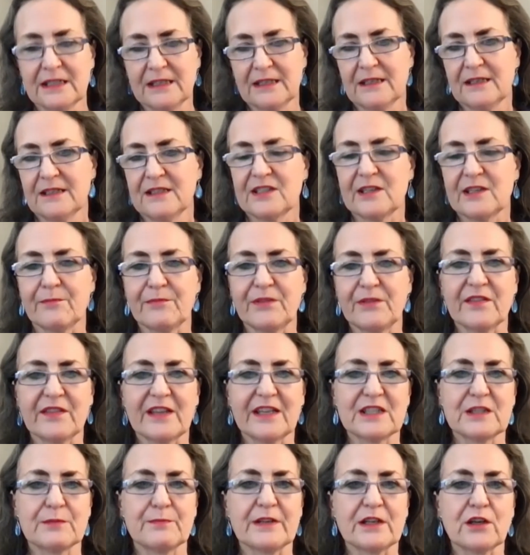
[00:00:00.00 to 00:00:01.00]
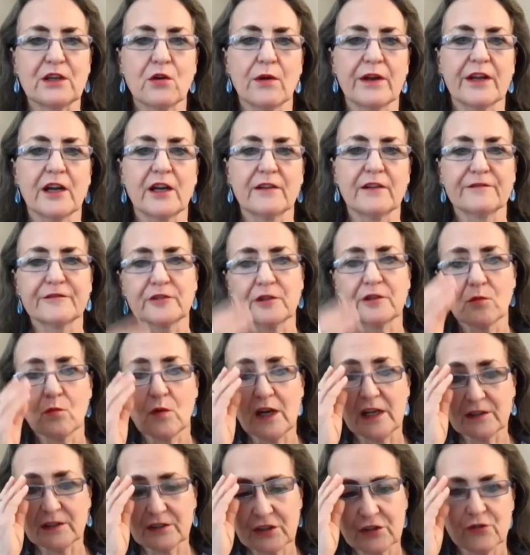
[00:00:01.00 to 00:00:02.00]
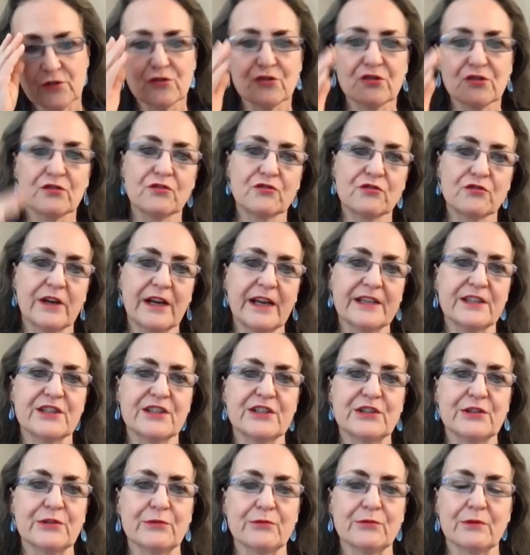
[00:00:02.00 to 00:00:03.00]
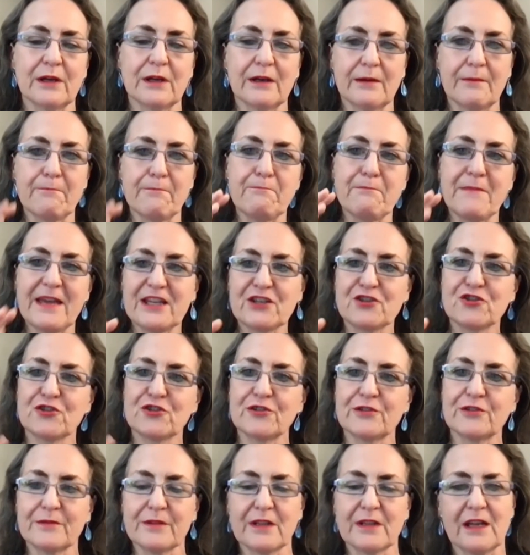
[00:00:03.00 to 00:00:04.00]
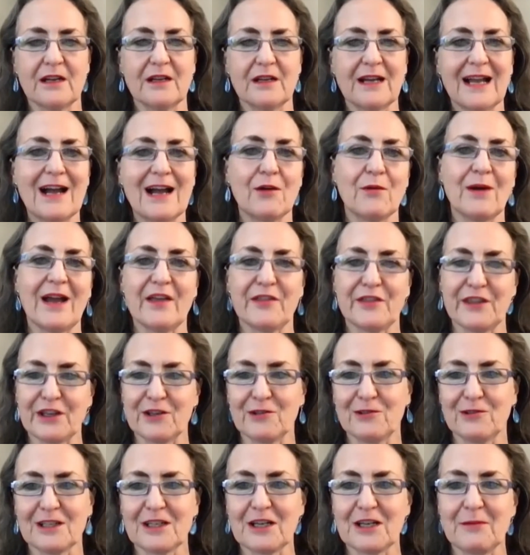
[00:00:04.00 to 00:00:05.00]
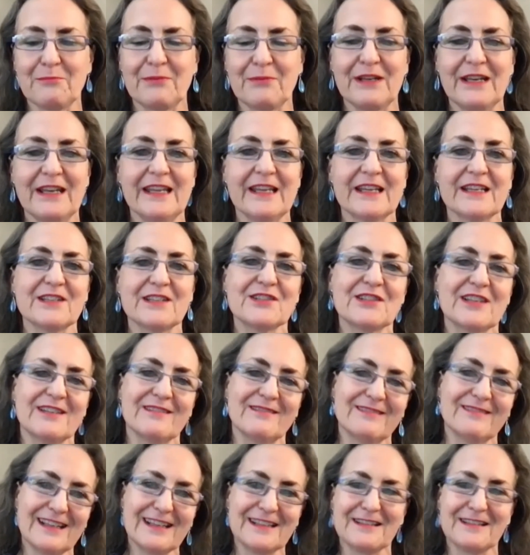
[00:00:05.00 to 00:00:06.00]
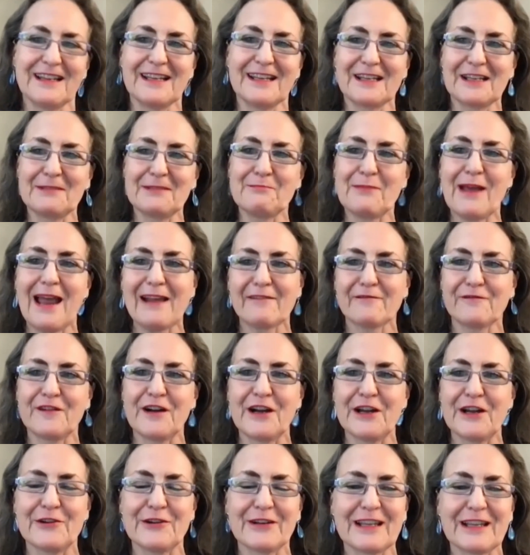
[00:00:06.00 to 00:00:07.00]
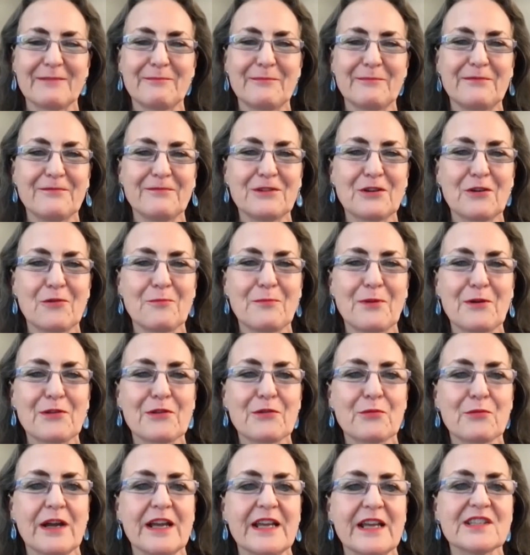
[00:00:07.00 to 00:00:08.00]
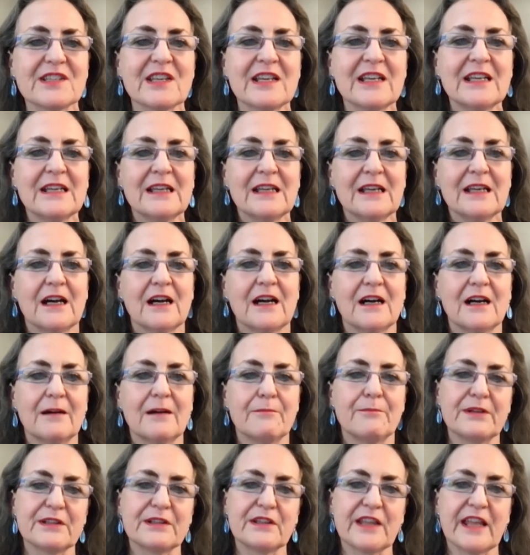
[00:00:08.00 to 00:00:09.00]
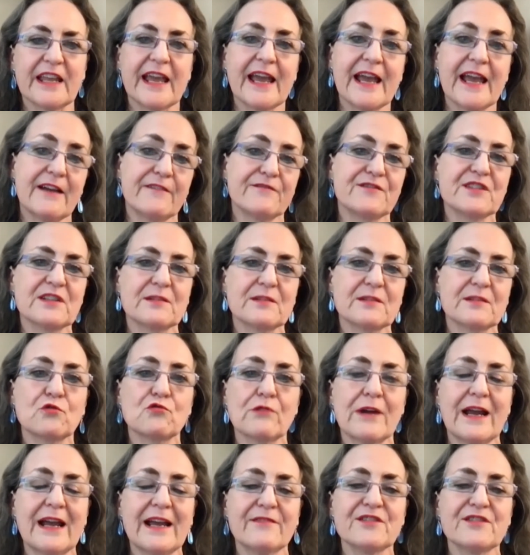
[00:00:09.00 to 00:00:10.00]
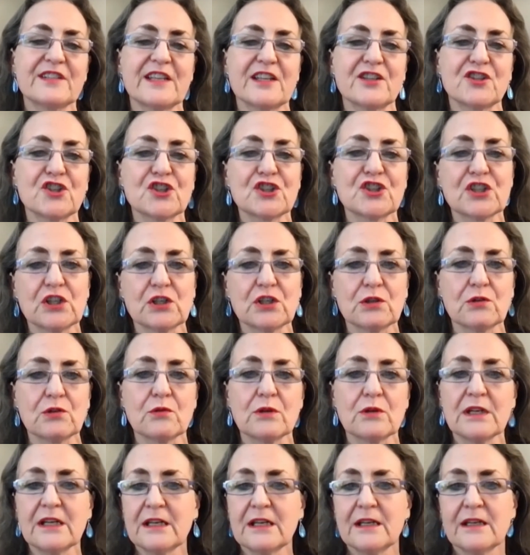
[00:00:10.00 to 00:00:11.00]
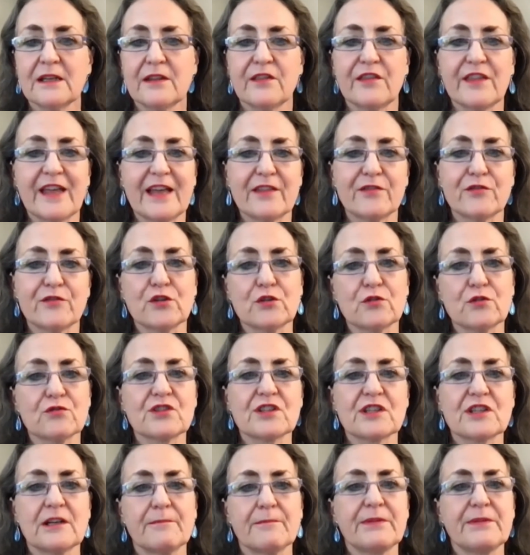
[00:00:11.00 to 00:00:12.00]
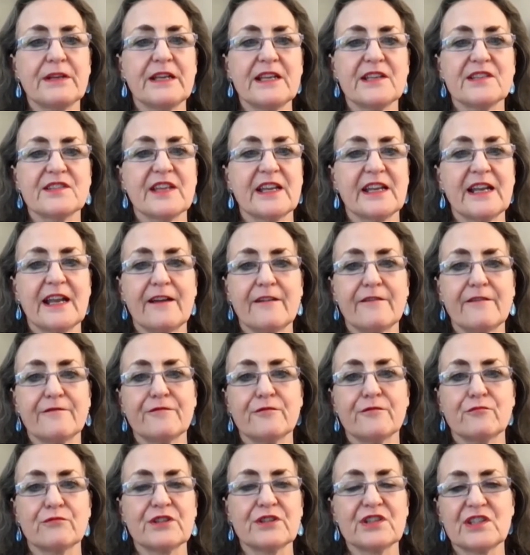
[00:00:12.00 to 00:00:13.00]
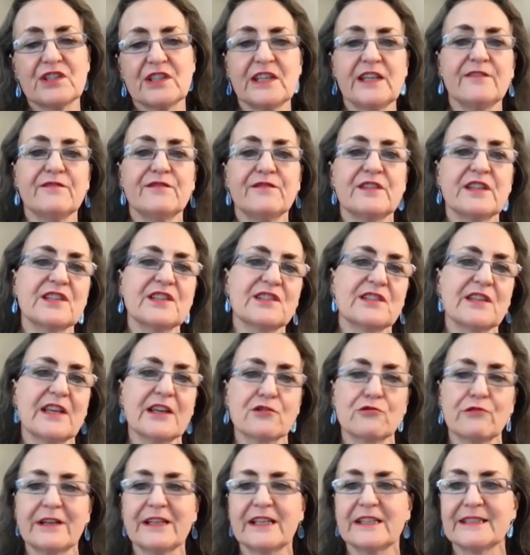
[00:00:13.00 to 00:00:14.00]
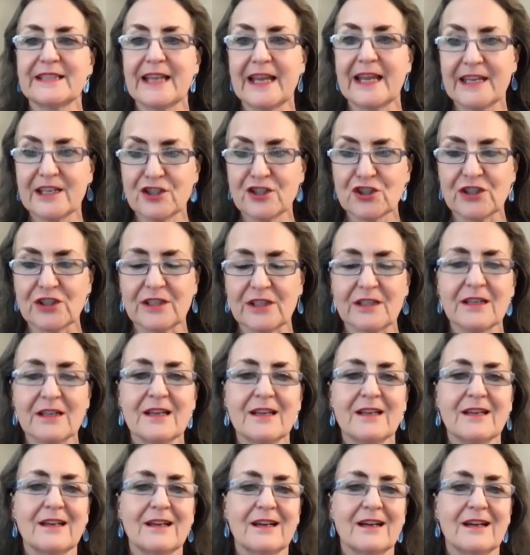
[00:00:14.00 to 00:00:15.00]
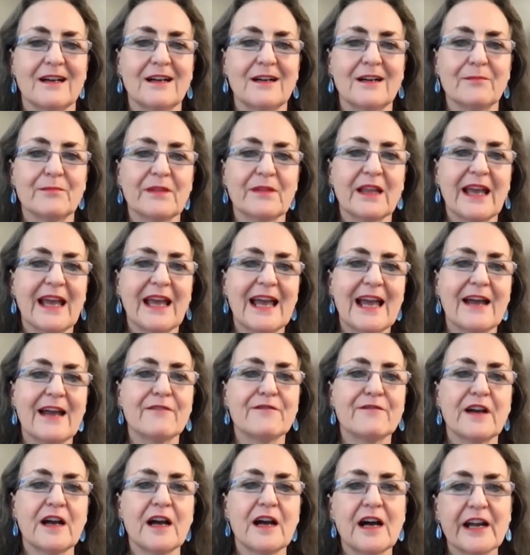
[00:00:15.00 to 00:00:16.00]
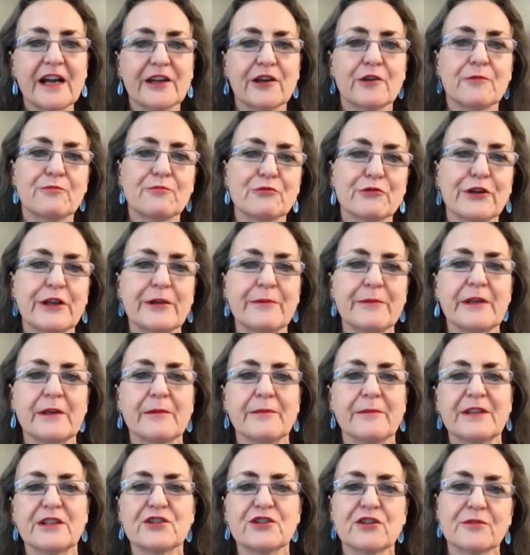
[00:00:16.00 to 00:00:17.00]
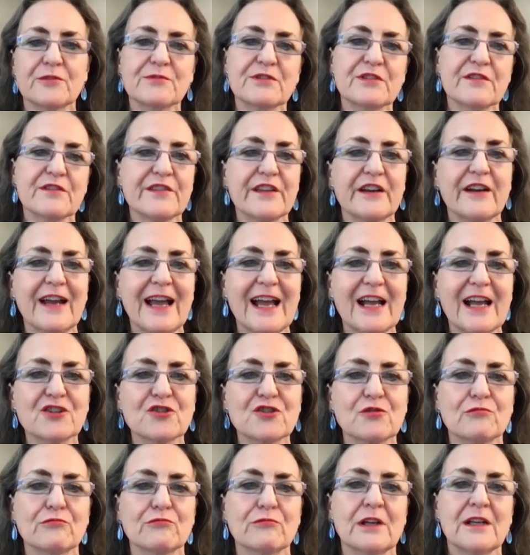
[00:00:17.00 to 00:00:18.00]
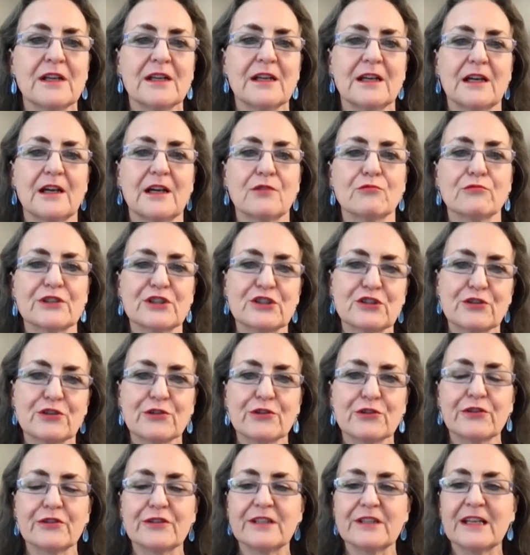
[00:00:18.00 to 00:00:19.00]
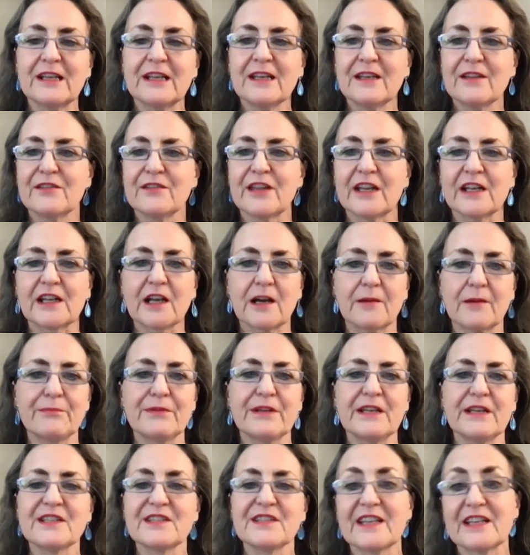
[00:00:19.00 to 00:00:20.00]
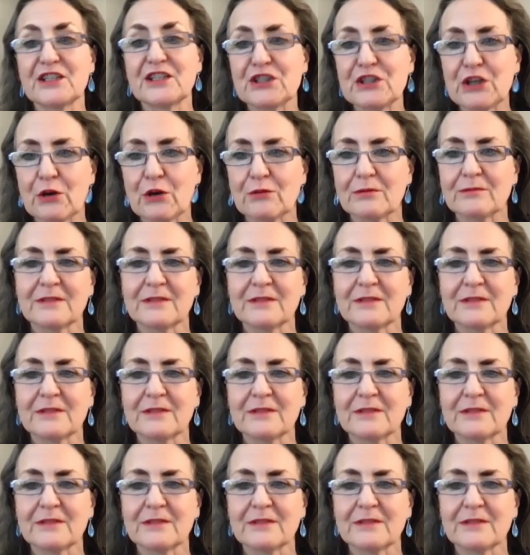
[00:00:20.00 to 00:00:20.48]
something that's been going on for a while too, trying to measure how ethical a company is, and it can backfire, it can go both ways. But they have some graphs that show that those companies that have received this accreditation have a higher premium in terms of their actual return than companies that don't.